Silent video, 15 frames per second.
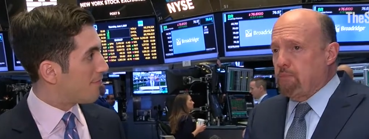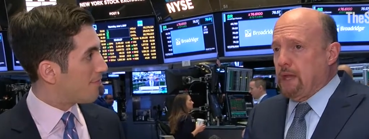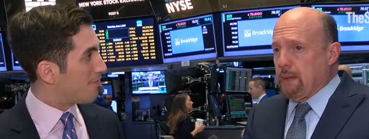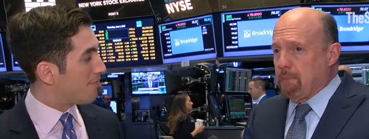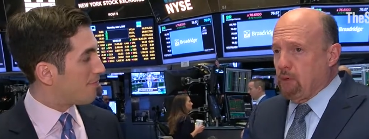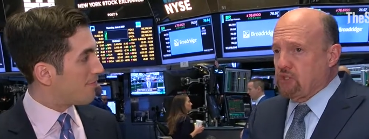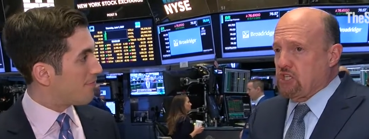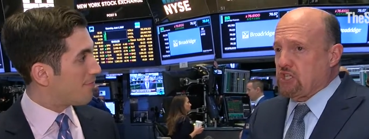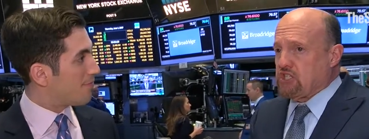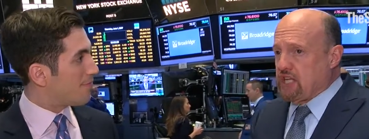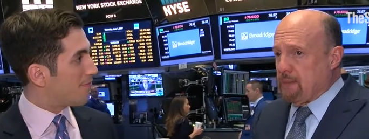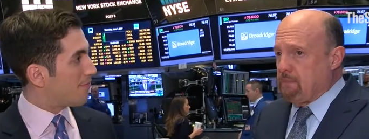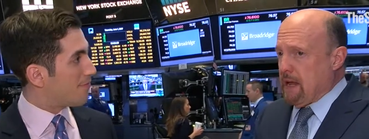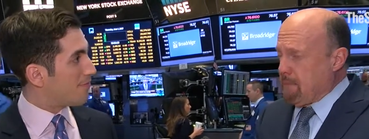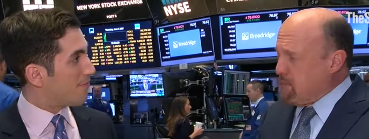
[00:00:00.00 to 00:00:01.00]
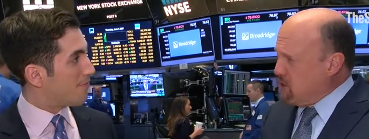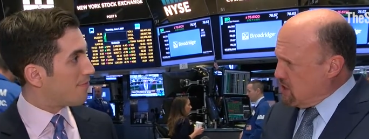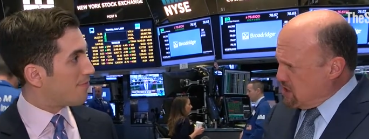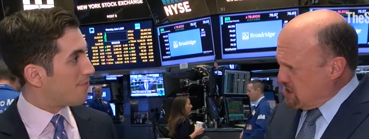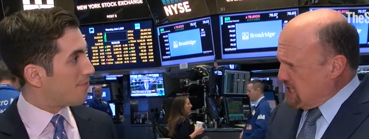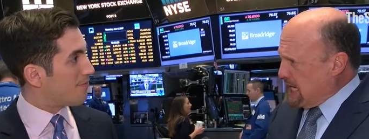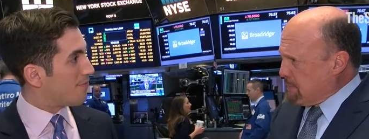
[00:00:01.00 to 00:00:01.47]
Speaker 1: people just said maybe
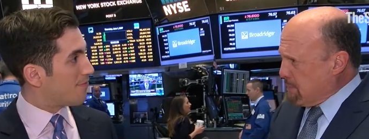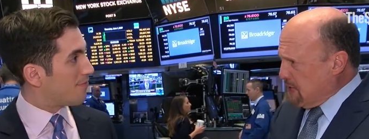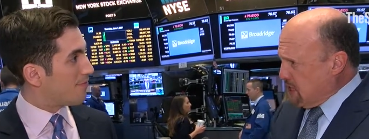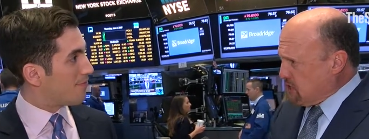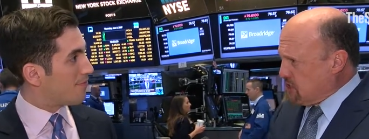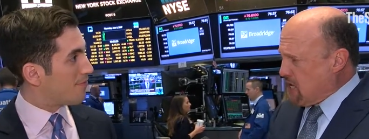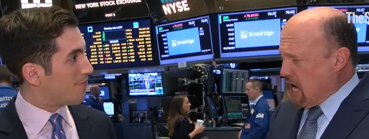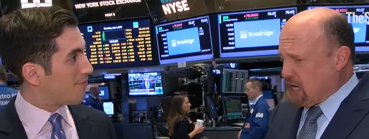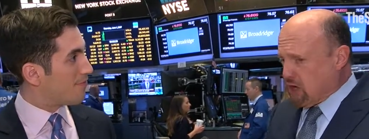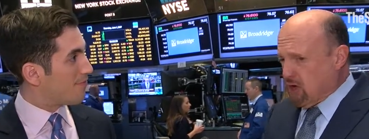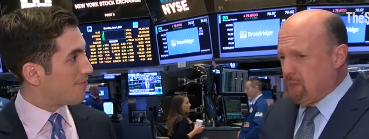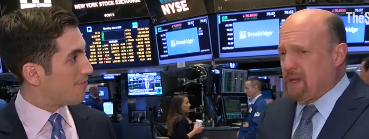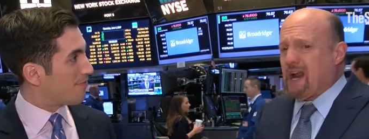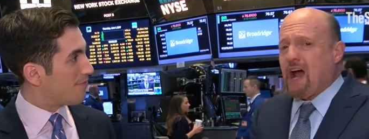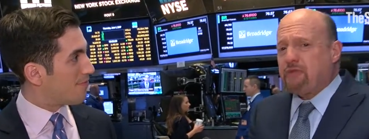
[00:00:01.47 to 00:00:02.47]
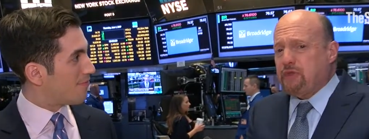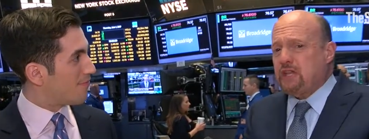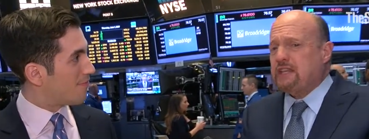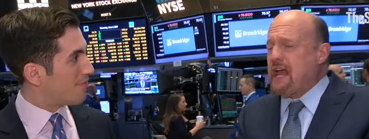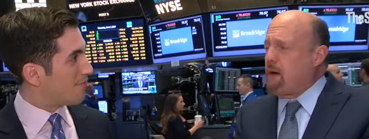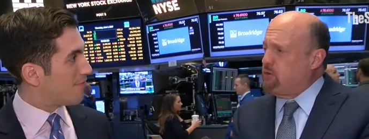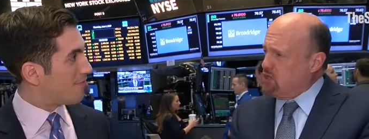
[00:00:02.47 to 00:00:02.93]
this segment is not good. But I
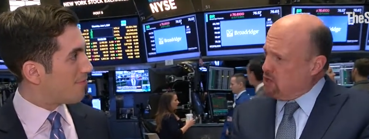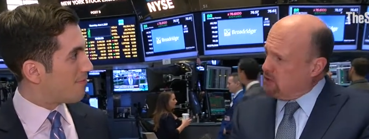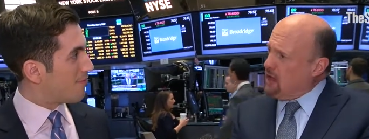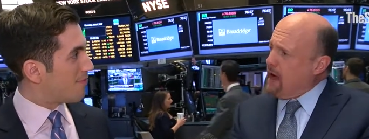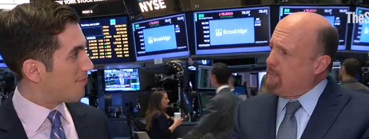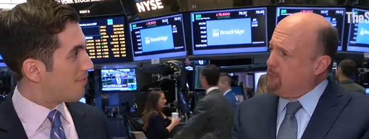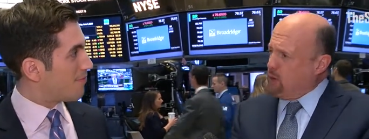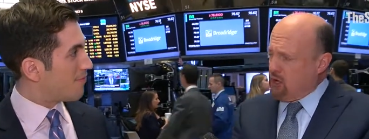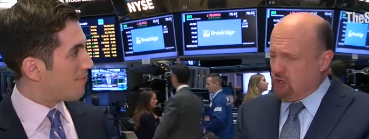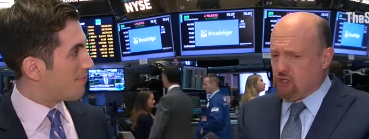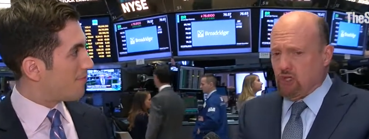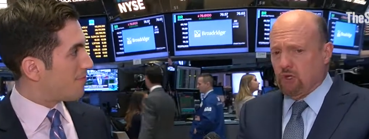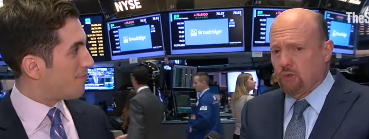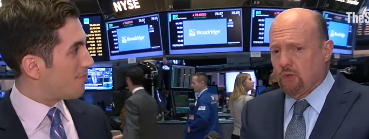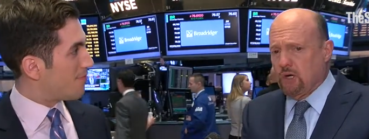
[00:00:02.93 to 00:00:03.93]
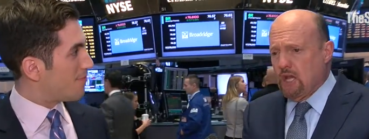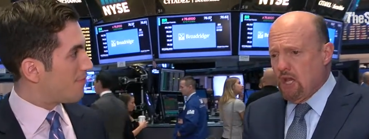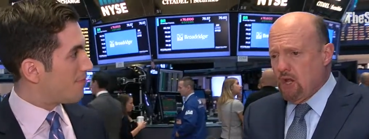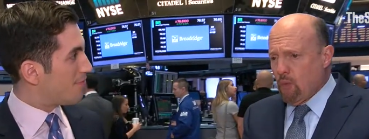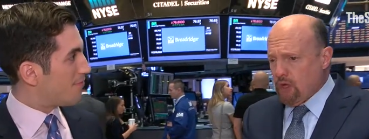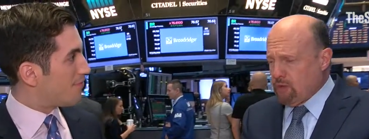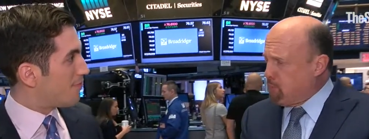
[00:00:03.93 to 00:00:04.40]
think that was a lot more to do
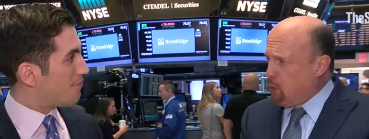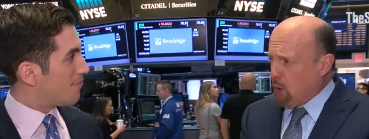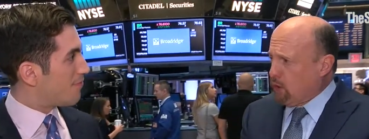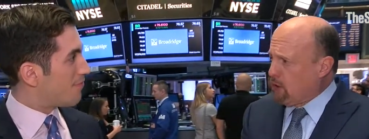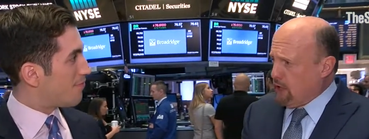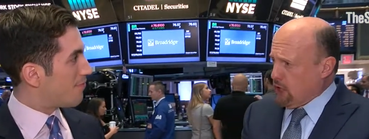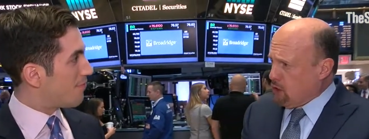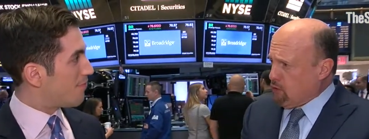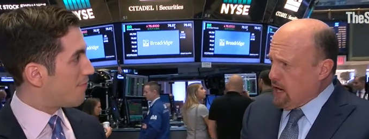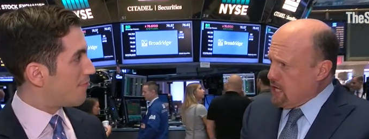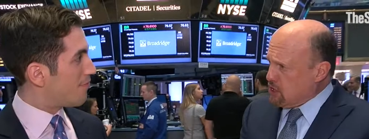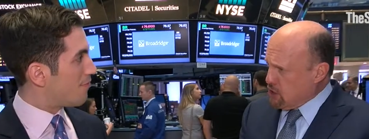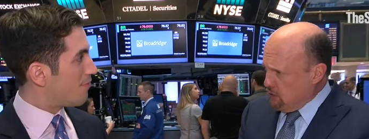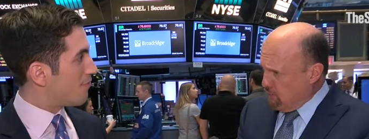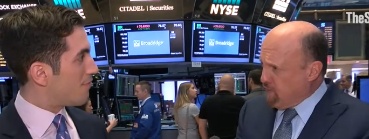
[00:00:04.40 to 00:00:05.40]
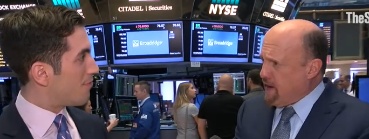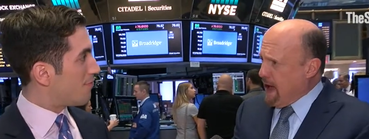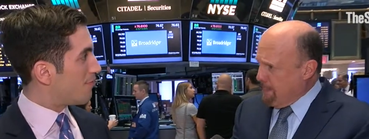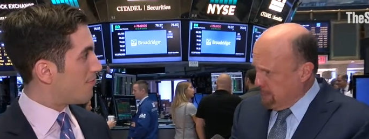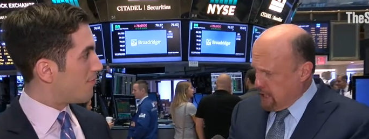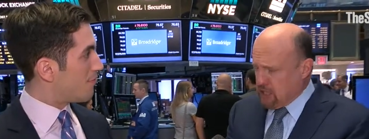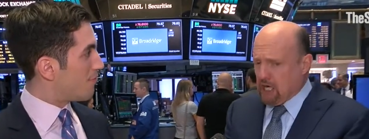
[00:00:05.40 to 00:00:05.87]
with poor integration of
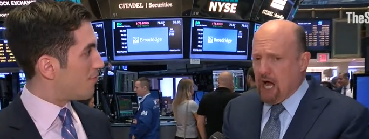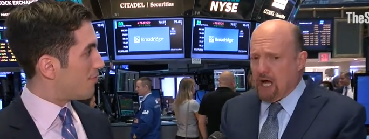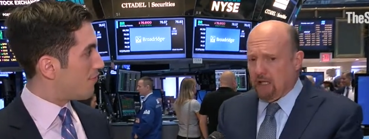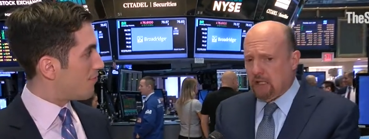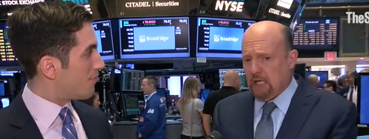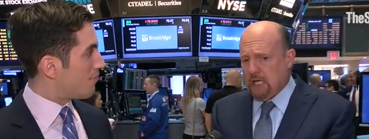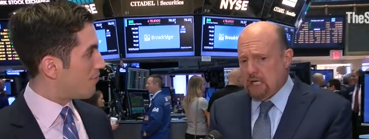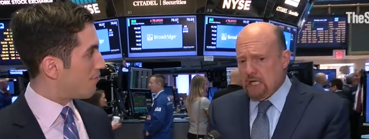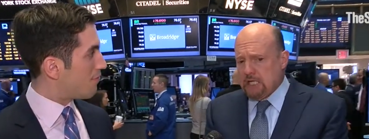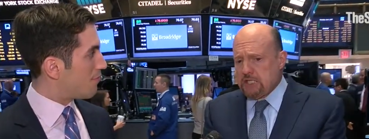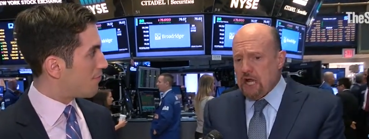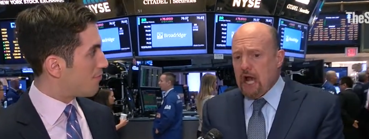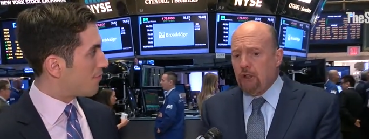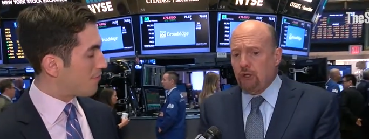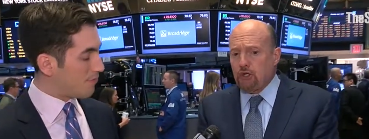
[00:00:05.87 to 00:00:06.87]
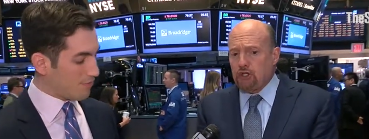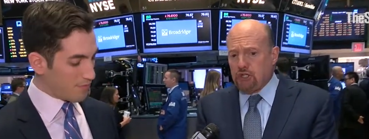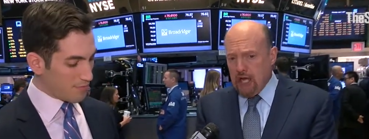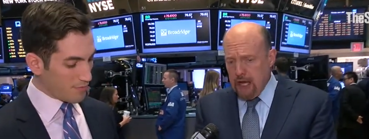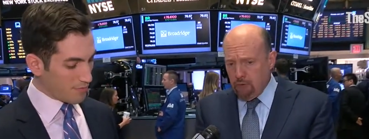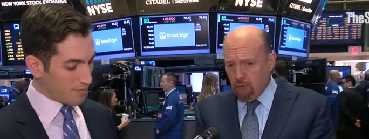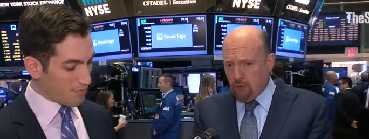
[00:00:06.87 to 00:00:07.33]
Family Dollar. Dollar
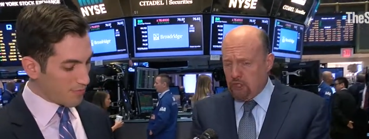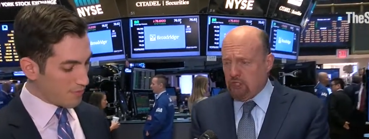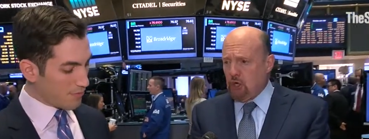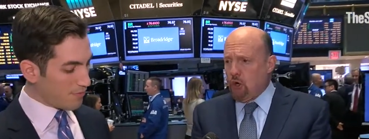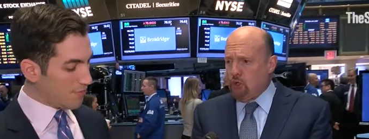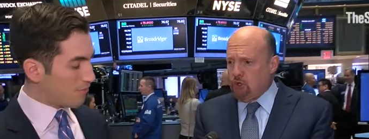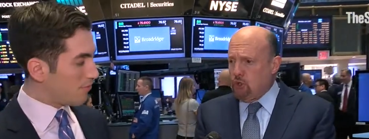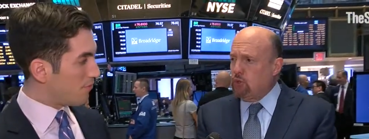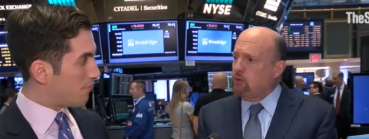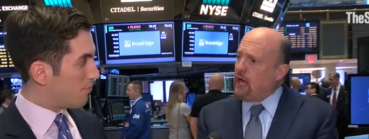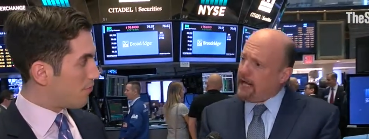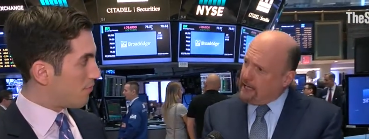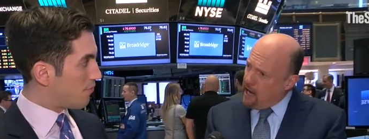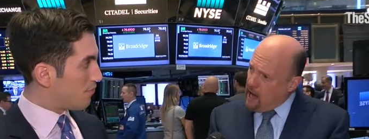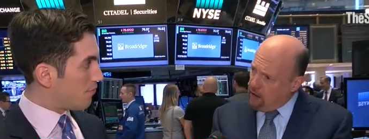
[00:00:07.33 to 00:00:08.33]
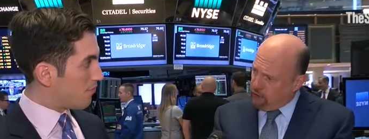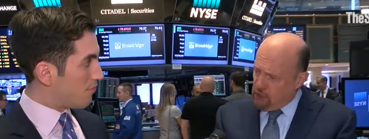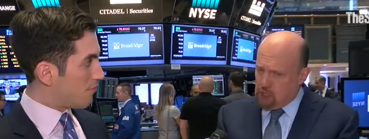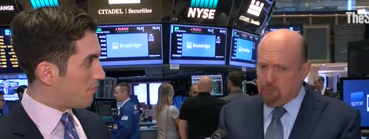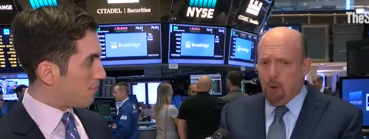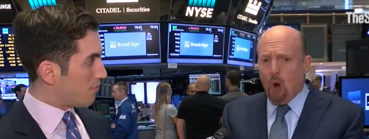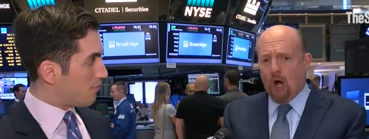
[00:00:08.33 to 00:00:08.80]
General showed you, like
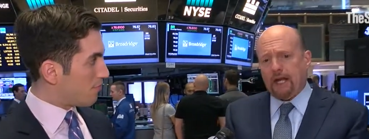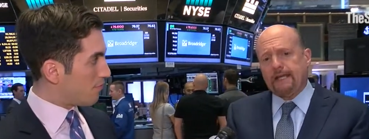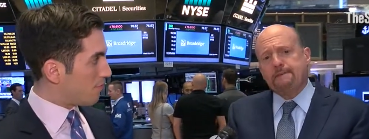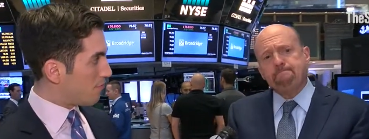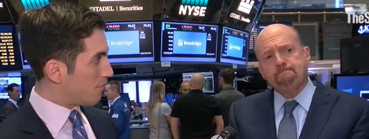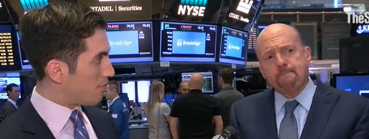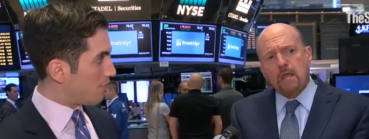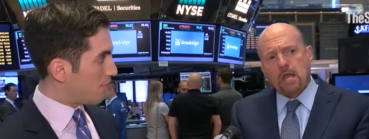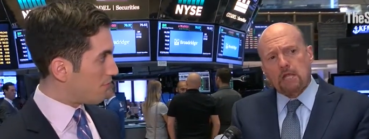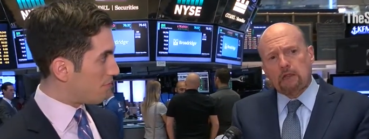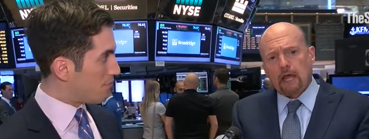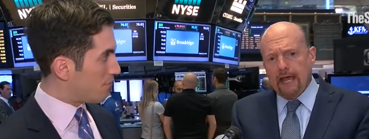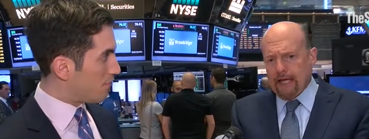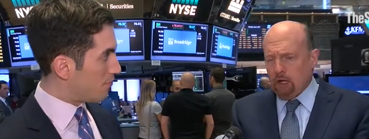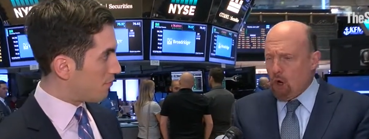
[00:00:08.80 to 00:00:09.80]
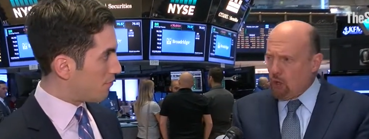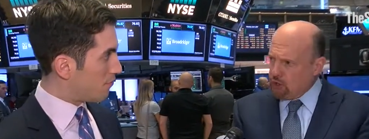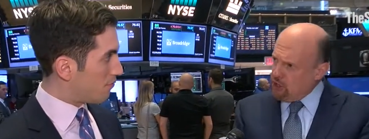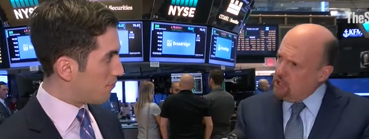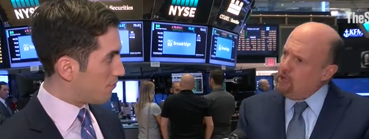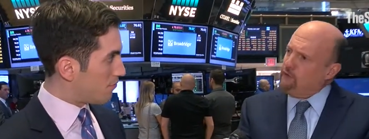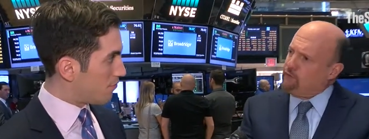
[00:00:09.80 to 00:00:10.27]
Ollie's bargain, like
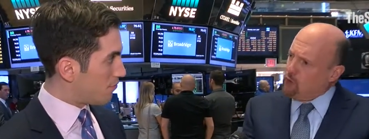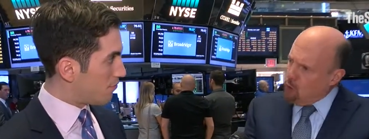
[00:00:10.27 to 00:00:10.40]
Ulta, if